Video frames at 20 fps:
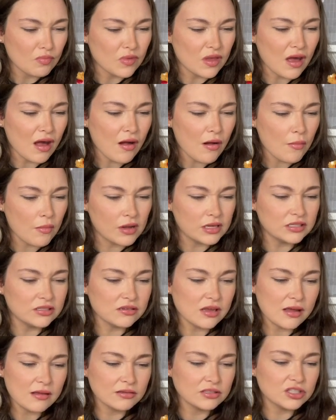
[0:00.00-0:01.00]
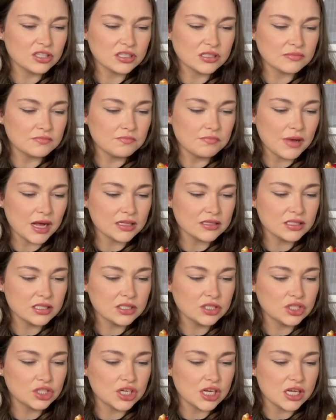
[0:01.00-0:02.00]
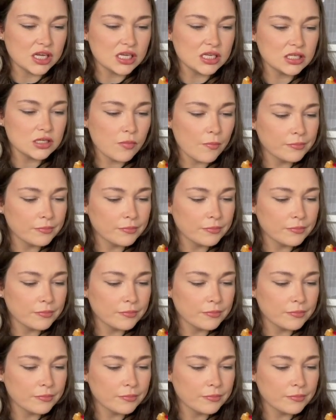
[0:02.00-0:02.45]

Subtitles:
Yum, it's like just melted cheese